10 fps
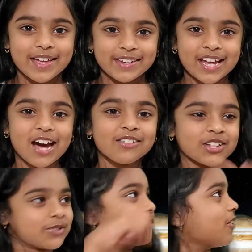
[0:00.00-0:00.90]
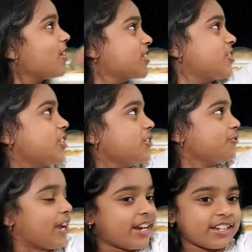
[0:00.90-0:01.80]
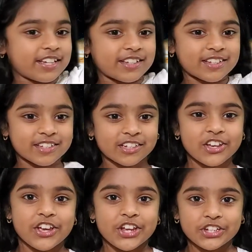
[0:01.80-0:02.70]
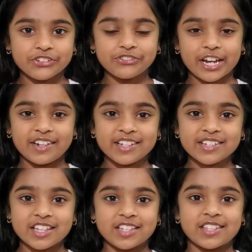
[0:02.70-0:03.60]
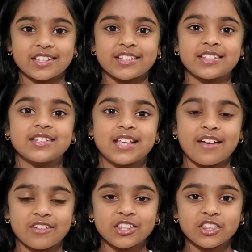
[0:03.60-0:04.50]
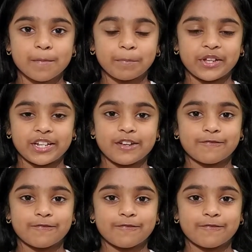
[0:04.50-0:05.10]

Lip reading: Now let's roll on to Uranus. Uranus is the 7th planet